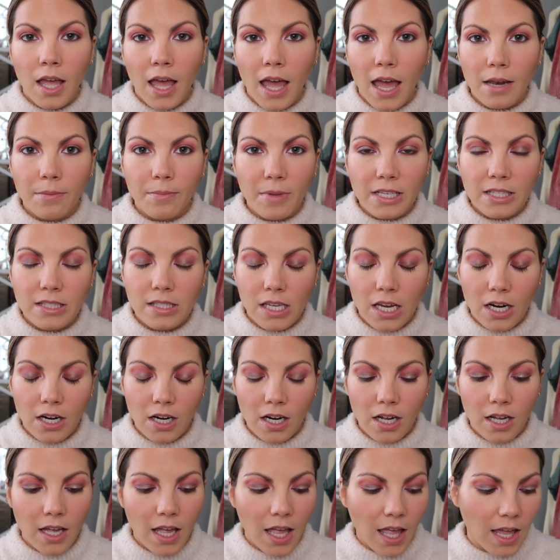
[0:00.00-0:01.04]
and
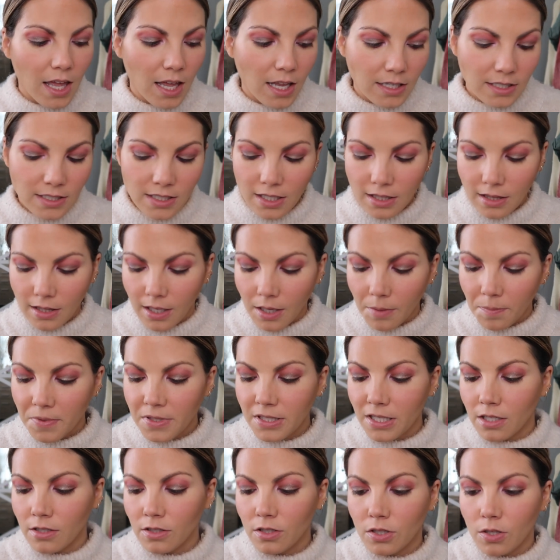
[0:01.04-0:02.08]
mascara and
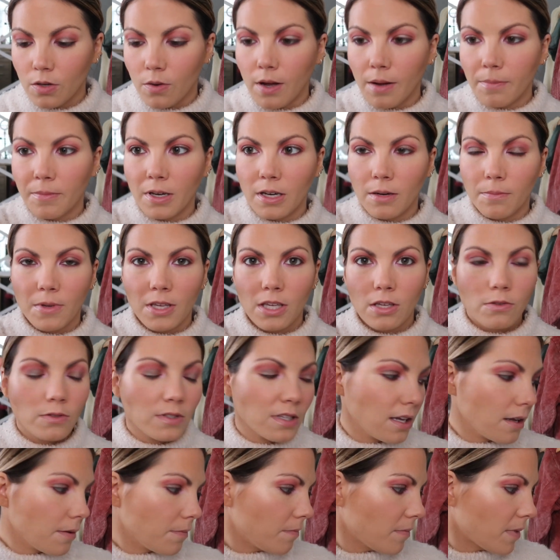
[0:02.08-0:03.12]
lips. And so I'm gonna be
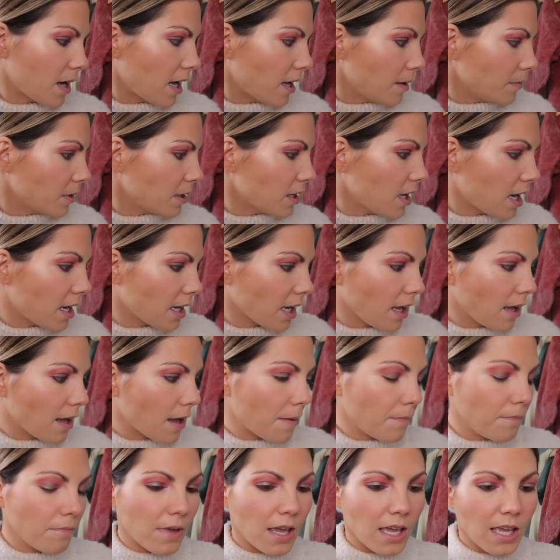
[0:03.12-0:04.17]
using my
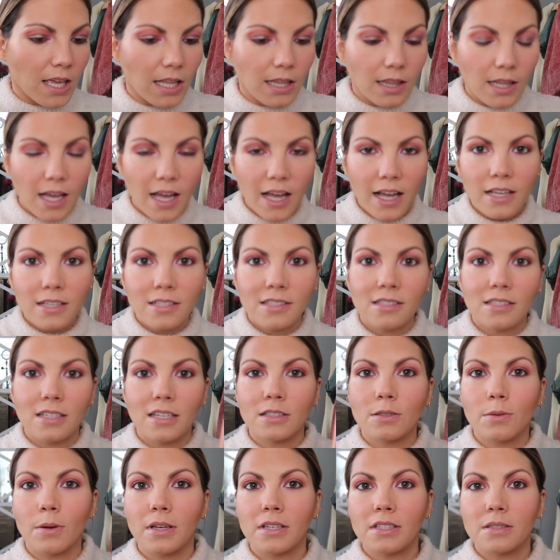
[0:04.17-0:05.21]
Milani Make It Last
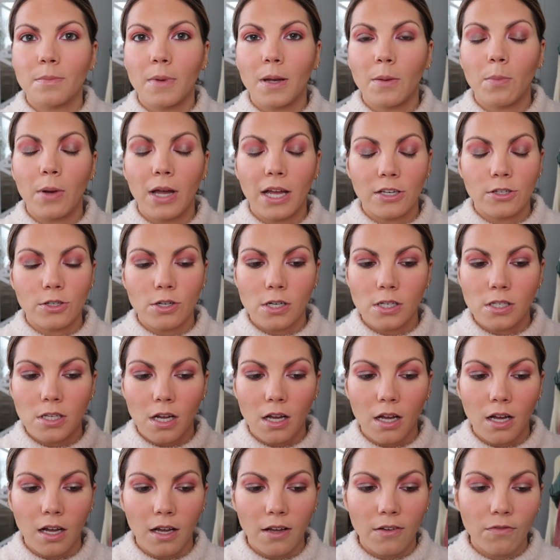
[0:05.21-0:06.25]
as well as my Patrick
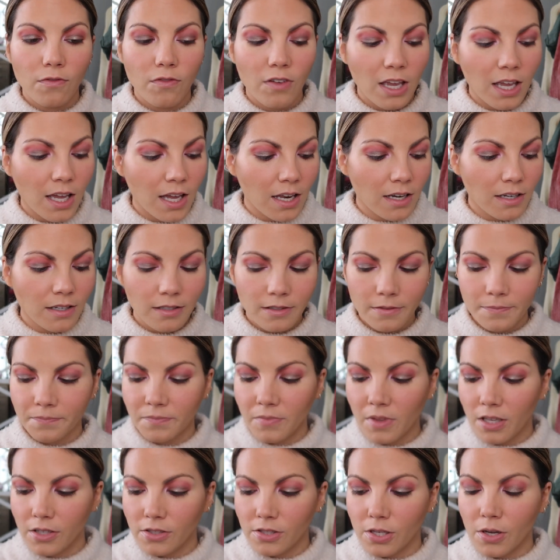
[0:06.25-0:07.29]
Ta fan.
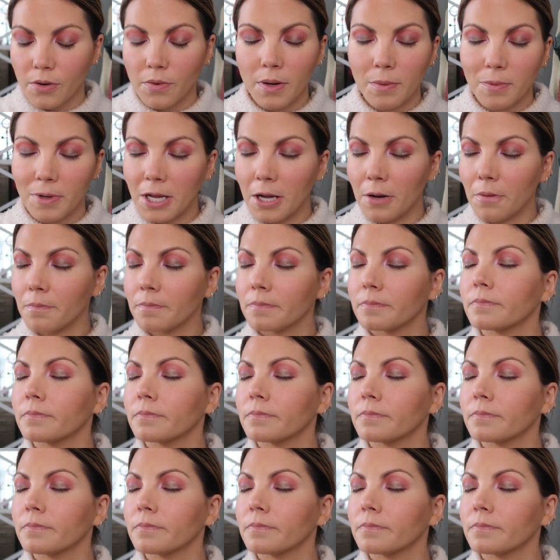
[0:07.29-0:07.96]
So here we go.